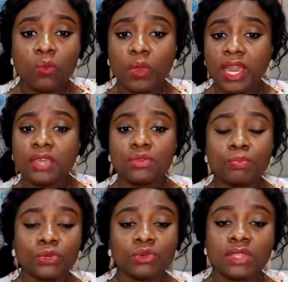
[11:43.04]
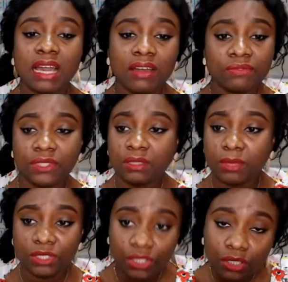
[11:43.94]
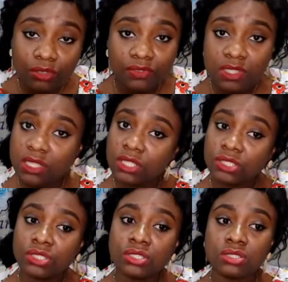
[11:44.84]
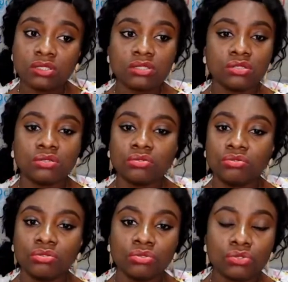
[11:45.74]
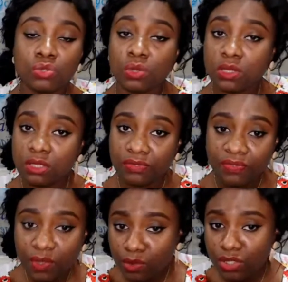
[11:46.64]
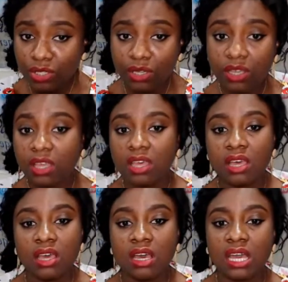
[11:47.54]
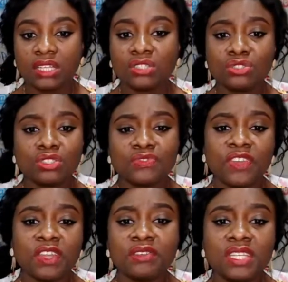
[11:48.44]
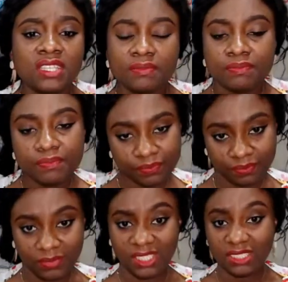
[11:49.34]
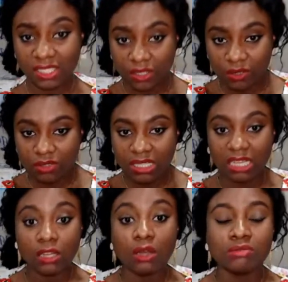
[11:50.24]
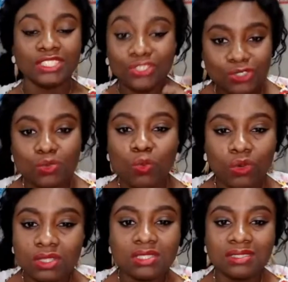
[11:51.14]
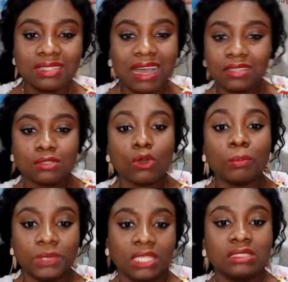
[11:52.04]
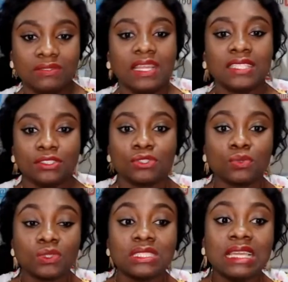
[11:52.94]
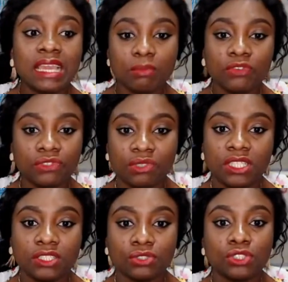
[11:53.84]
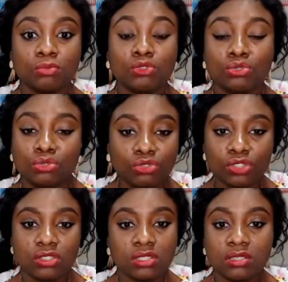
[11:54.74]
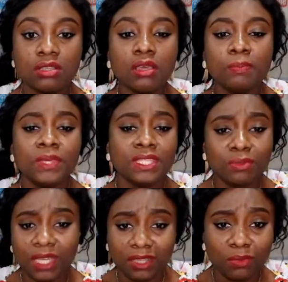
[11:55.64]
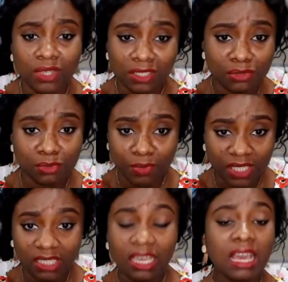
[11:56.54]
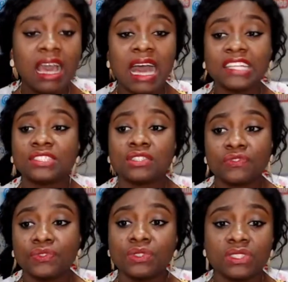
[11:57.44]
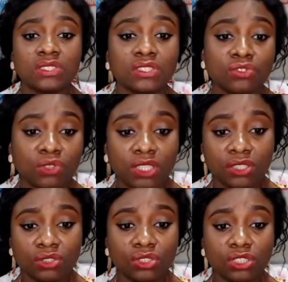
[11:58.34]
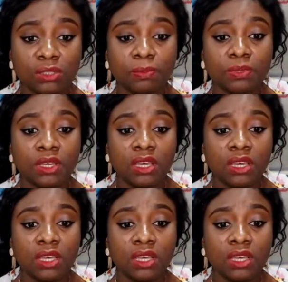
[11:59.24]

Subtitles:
where you both have really mature conversations. You look towards the future, and they're just very detailed, and they just want that objective. Like, they just want the aim of the relationship to just be the way they want it to be, and they just feel distance relationship